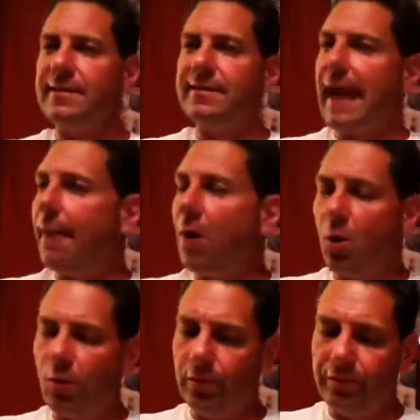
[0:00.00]

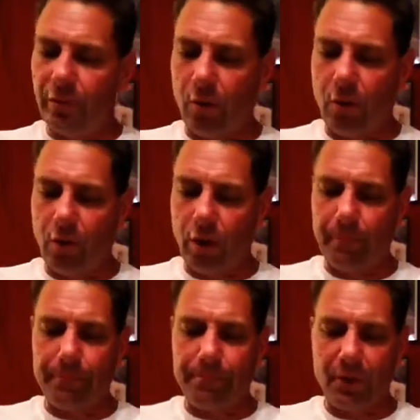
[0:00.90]
demos or
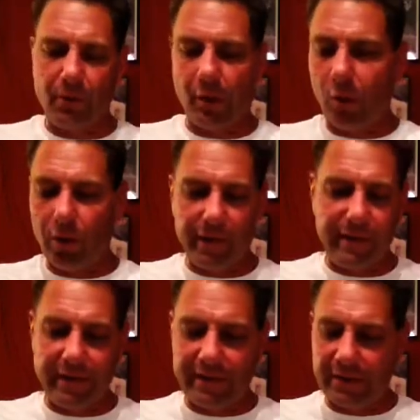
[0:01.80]

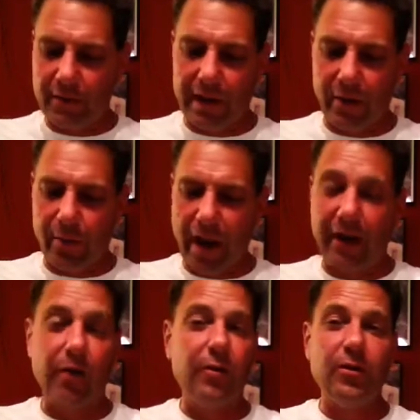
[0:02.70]
recordings that didn't make a
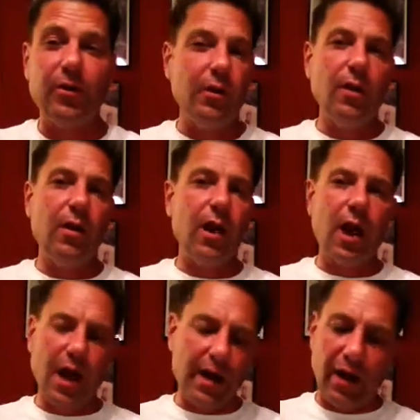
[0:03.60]
record,
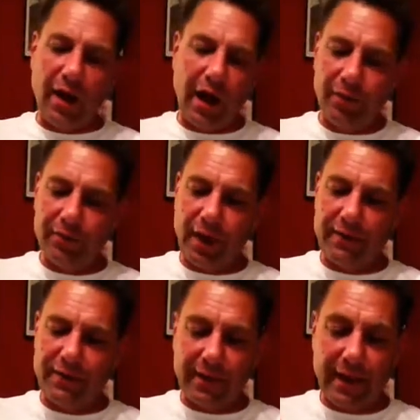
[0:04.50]
and I, I don't. I
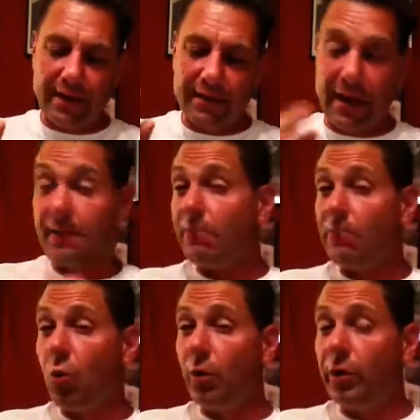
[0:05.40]
think they they
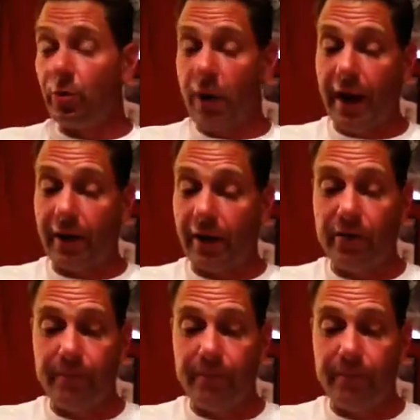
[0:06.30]
ruined the record,